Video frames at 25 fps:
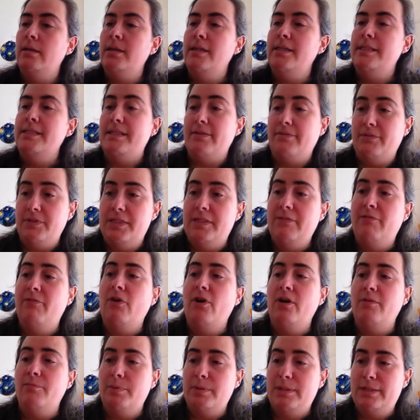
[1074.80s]

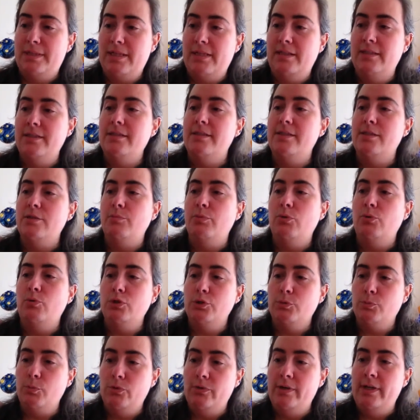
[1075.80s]
75%
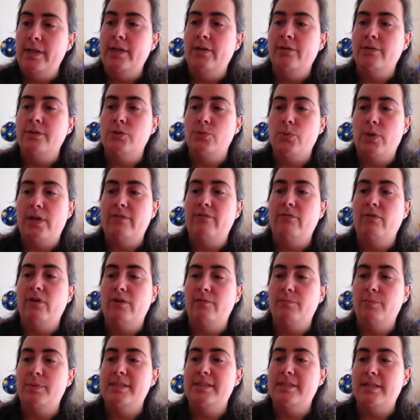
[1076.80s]
superwash merino and
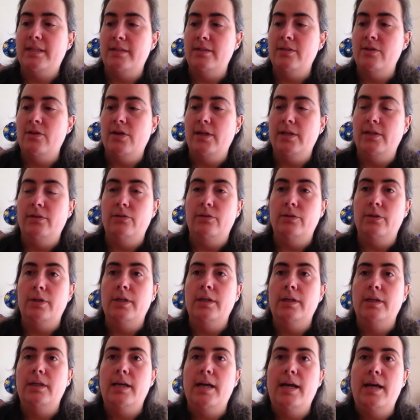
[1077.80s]
25% nylon,
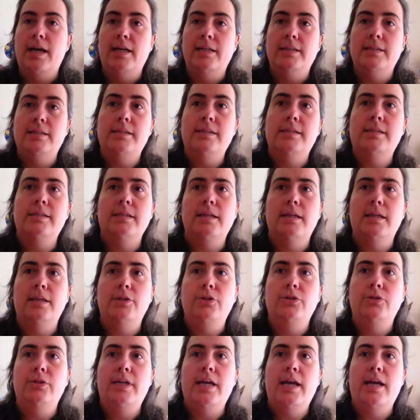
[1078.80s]
and
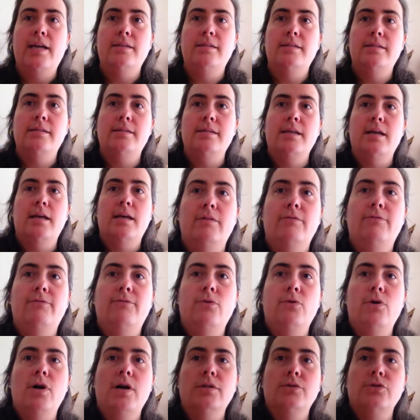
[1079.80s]
you get
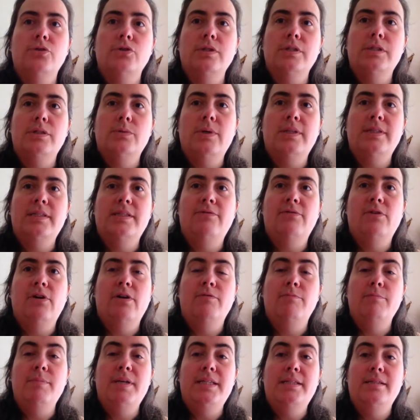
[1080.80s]

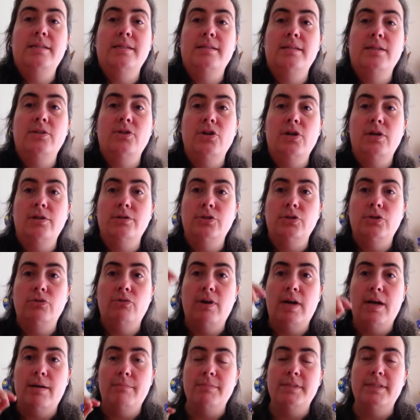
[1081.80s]
425 metres in your 100
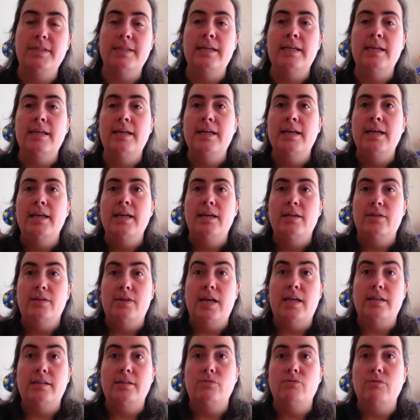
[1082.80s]
grams.
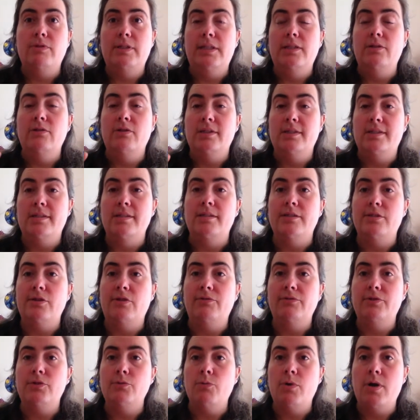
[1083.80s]
That's really nice and
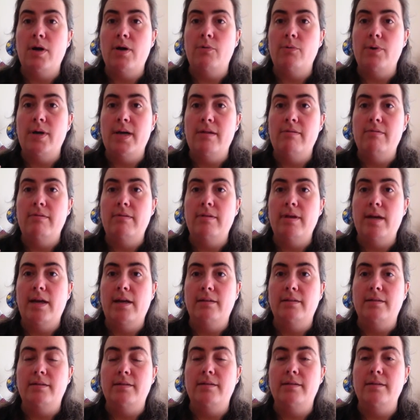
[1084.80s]
soft to work with,
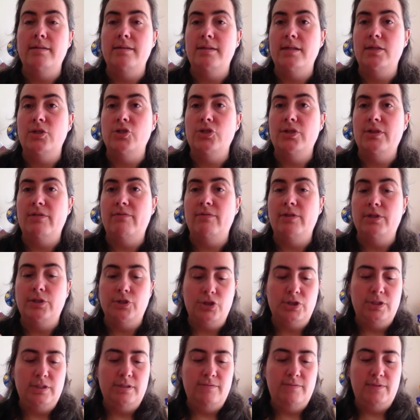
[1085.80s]
and the stitch
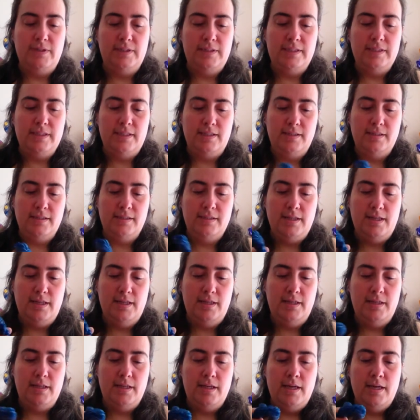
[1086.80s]
definition is
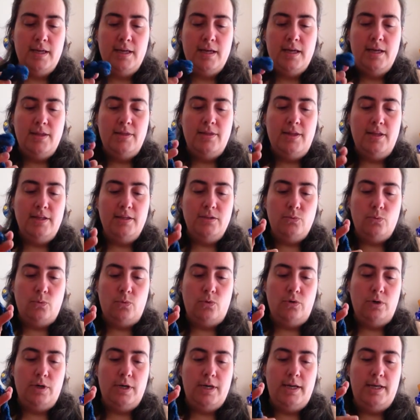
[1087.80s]
fantastic. This
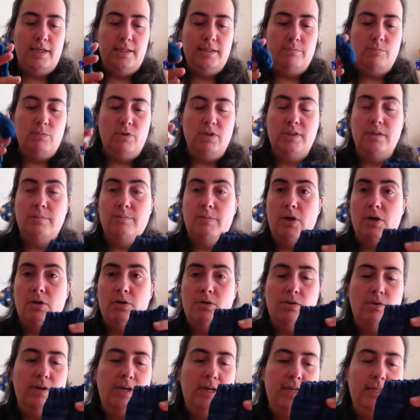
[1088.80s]
one is my
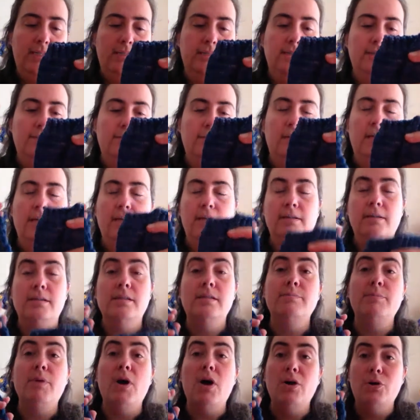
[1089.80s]
sparkle
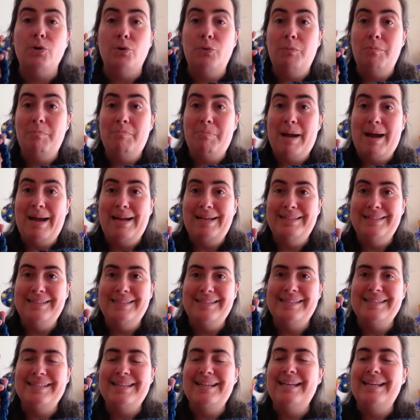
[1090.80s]
base.